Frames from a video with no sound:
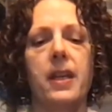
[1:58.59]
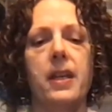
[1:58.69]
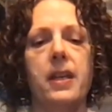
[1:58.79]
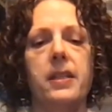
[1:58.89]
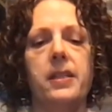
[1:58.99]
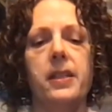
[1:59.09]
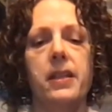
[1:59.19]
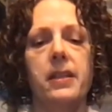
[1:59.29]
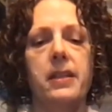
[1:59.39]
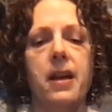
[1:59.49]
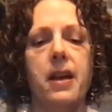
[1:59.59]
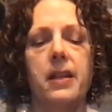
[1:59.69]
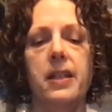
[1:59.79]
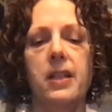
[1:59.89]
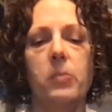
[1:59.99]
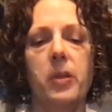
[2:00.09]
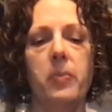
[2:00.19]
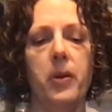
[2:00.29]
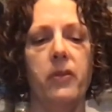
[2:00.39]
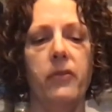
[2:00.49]
It does not need to be
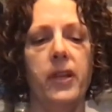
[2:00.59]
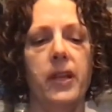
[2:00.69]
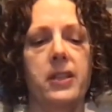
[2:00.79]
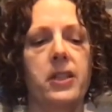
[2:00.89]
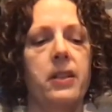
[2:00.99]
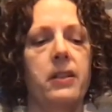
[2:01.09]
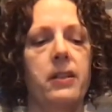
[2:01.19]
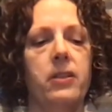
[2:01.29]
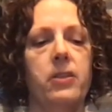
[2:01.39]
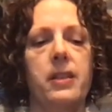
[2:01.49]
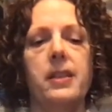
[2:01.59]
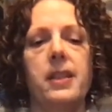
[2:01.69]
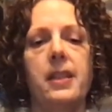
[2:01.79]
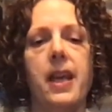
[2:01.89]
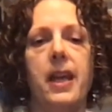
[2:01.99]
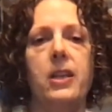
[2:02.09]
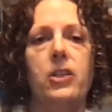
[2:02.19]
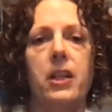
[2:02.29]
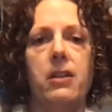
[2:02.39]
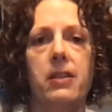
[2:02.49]
perfect. You can see the edge
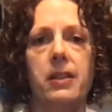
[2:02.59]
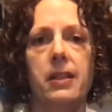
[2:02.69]
here is